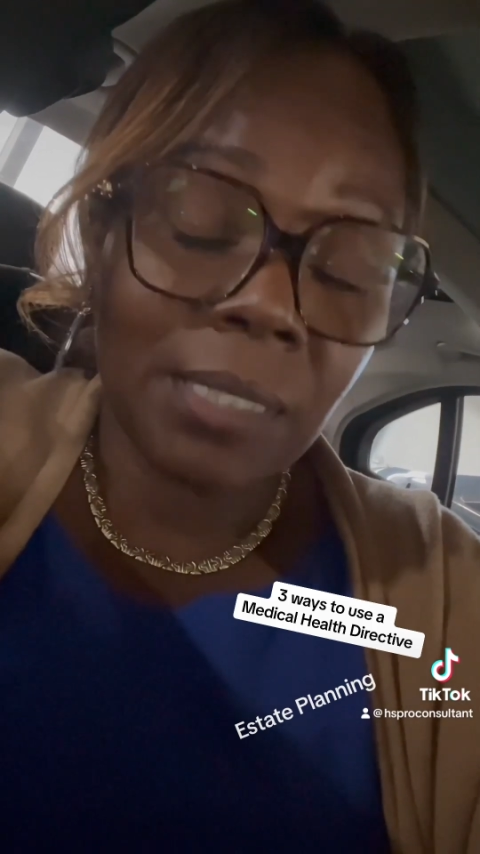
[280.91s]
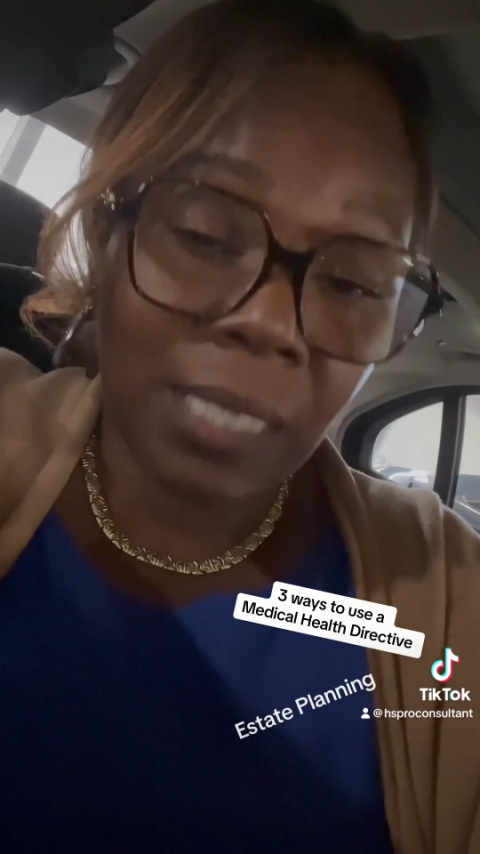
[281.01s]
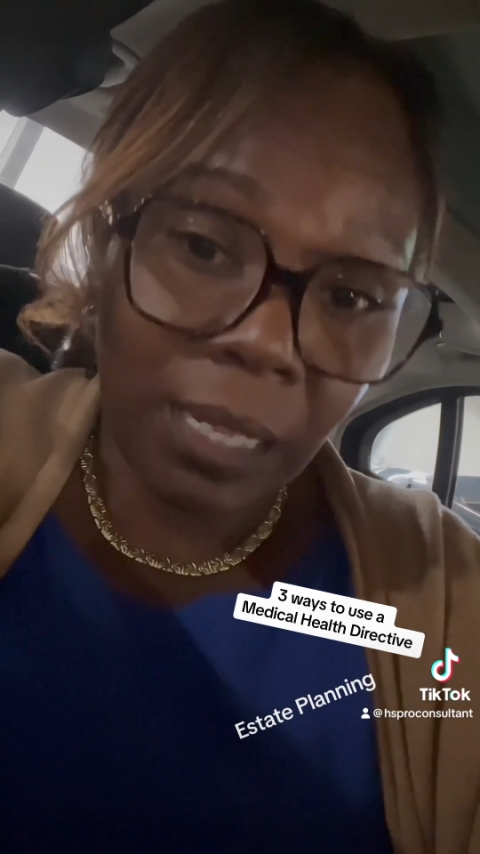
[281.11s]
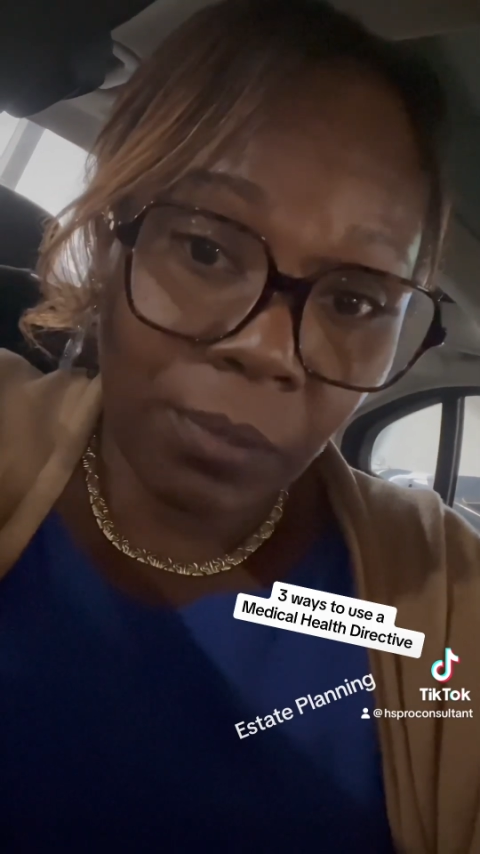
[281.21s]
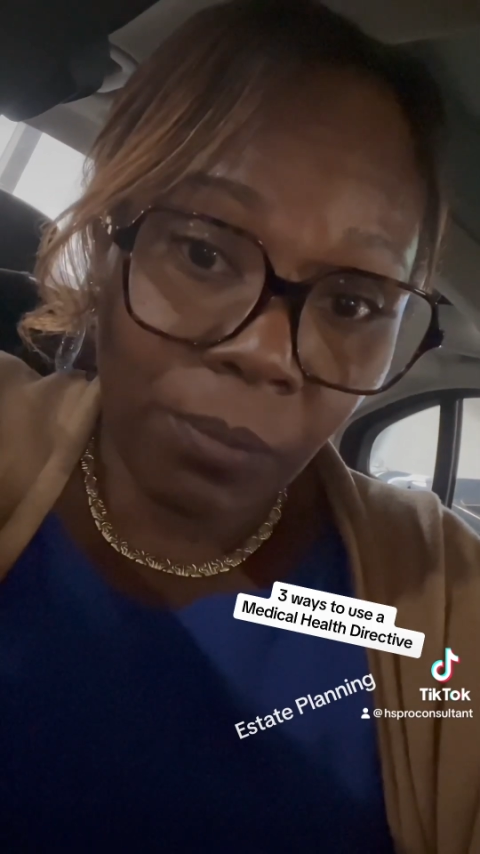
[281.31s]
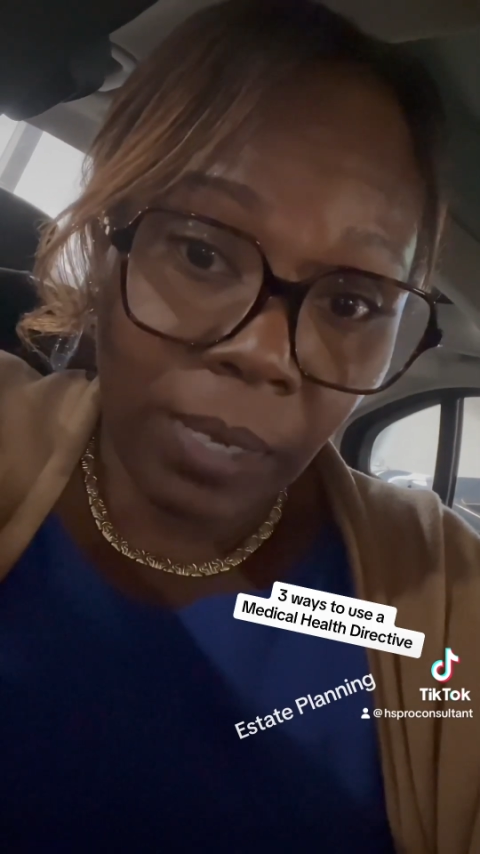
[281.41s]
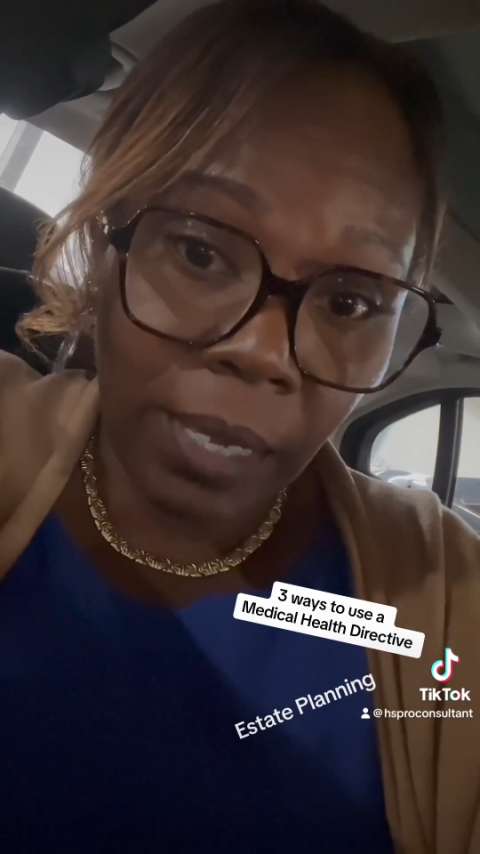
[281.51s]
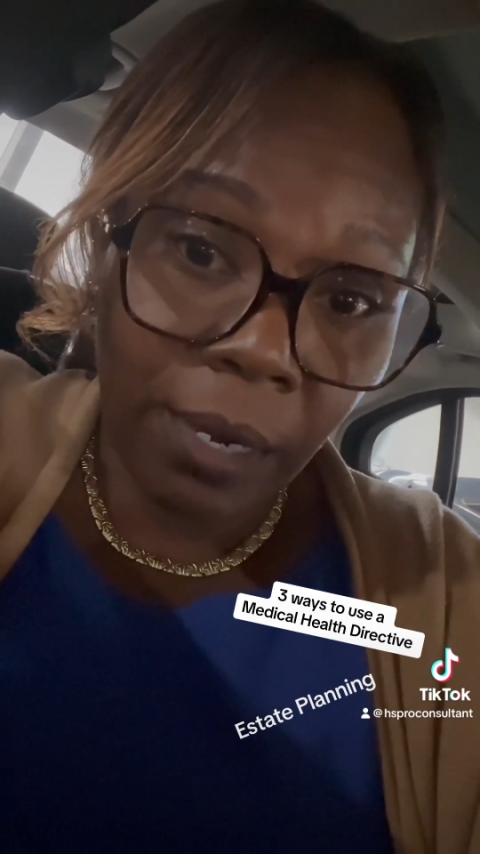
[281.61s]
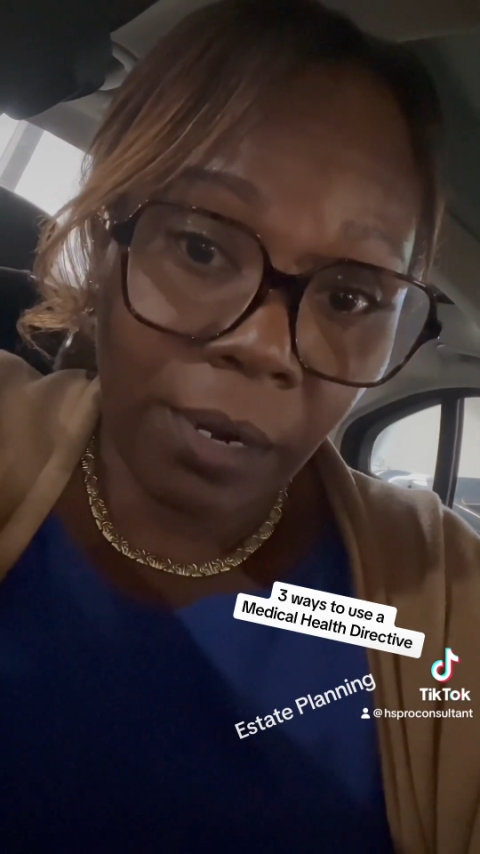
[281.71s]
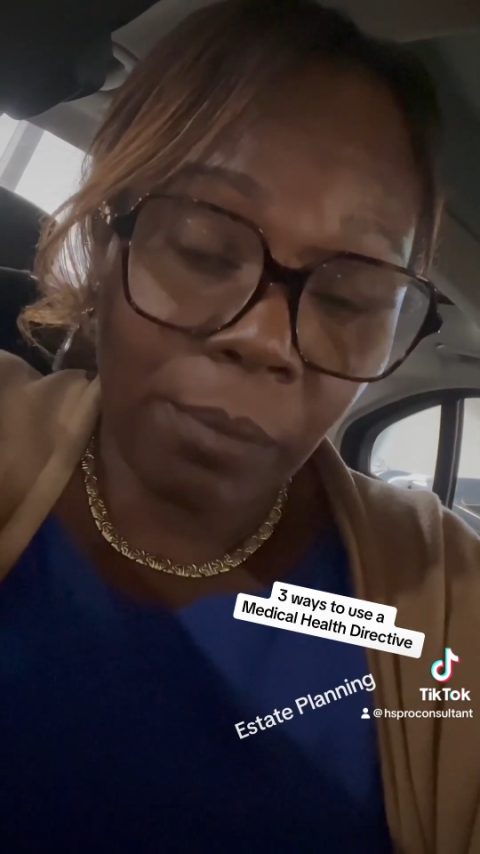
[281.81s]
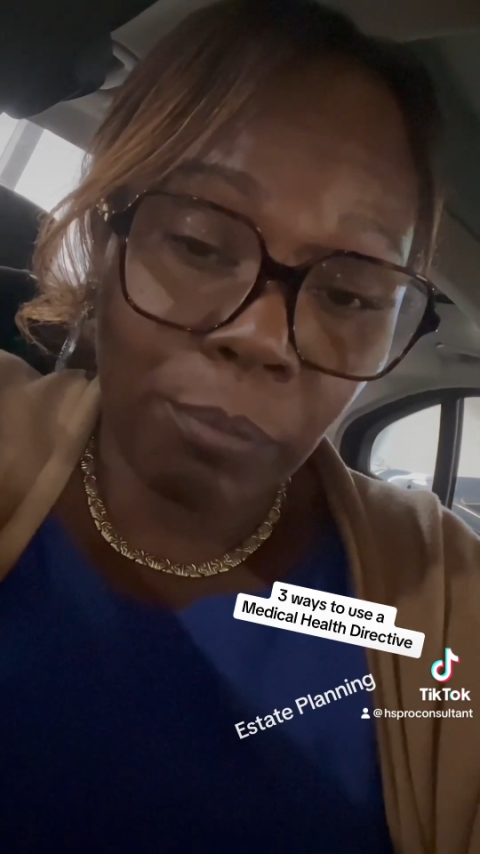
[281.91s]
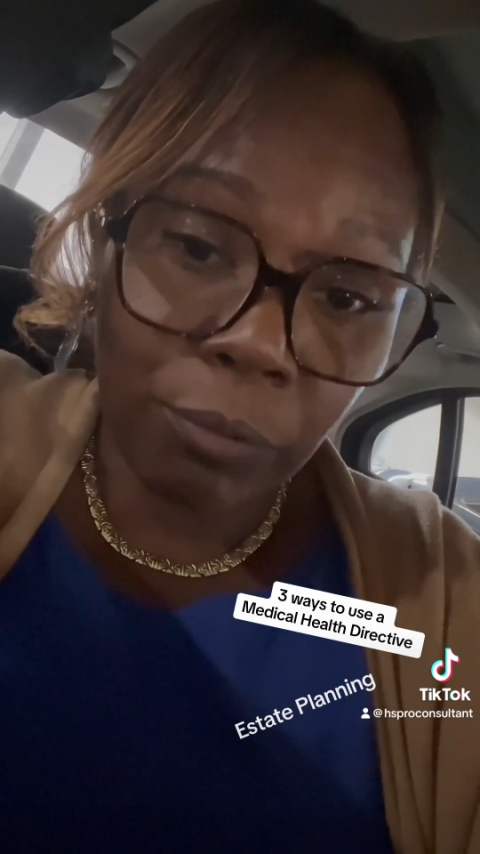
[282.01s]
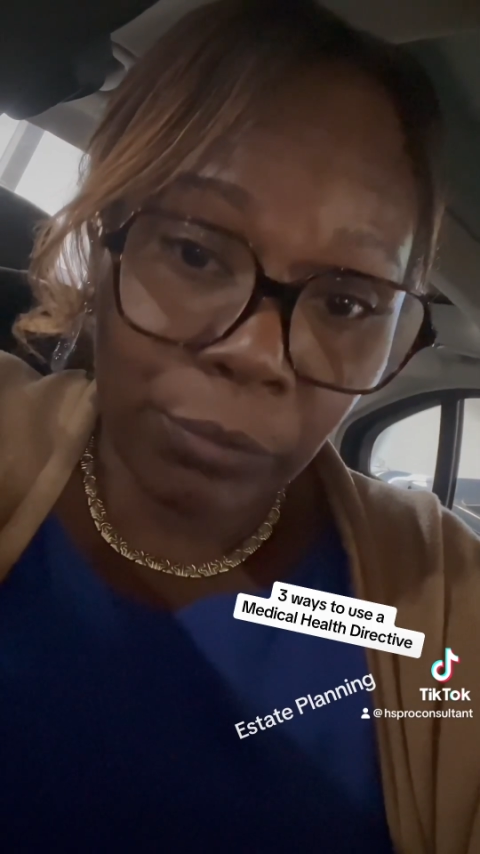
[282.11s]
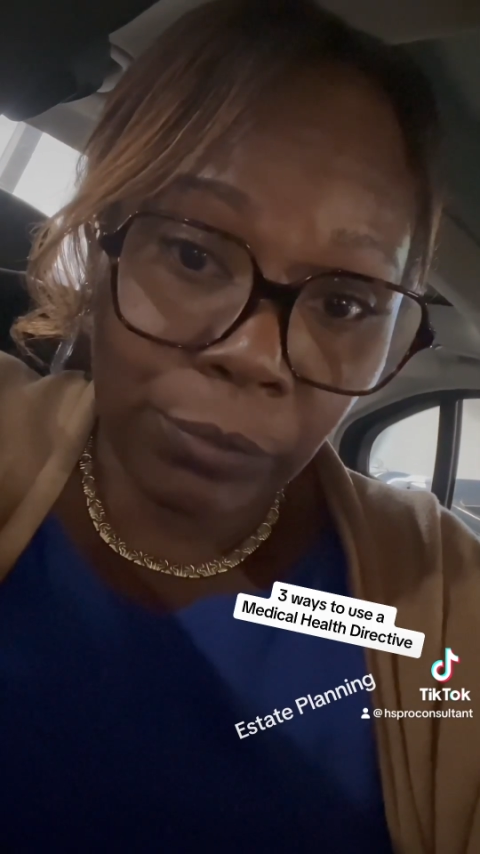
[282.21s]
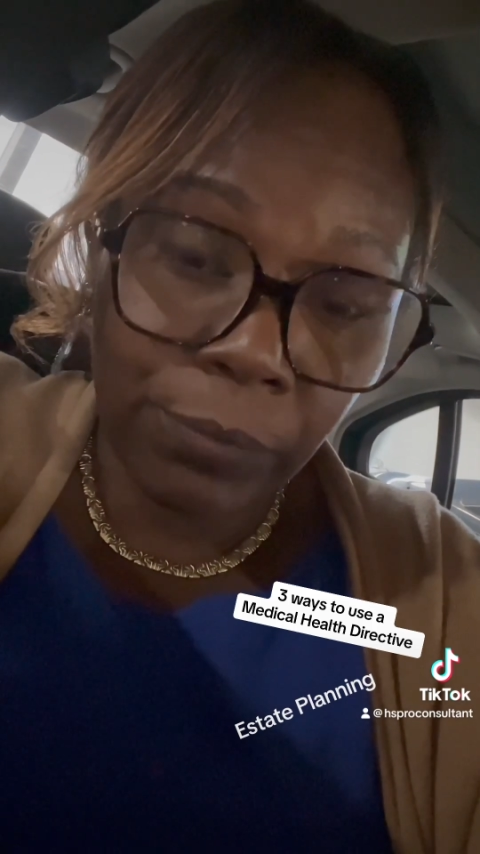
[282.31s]
Delaware
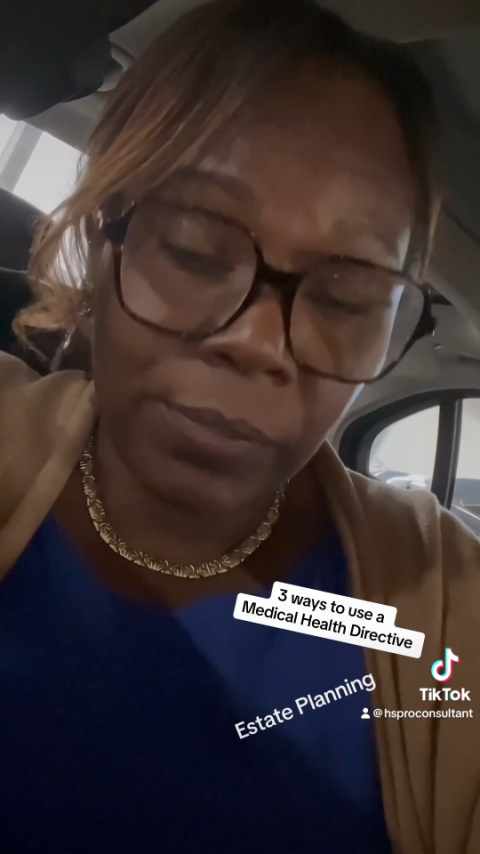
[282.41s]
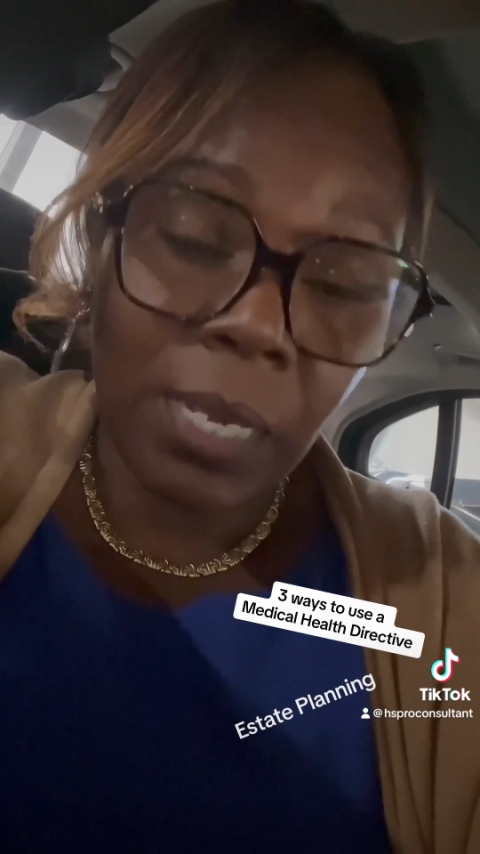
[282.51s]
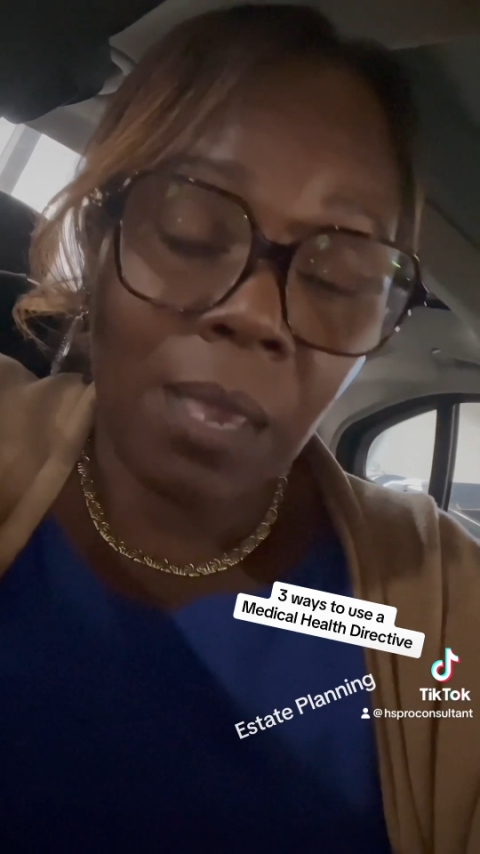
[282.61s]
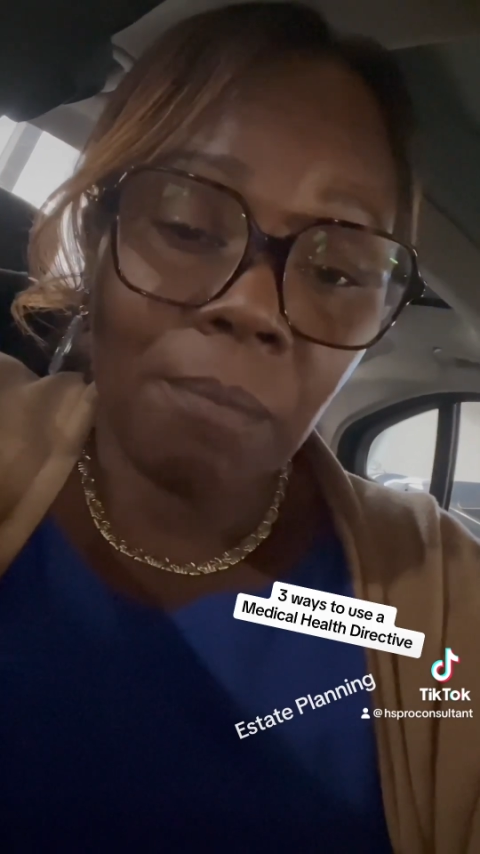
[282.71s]
approved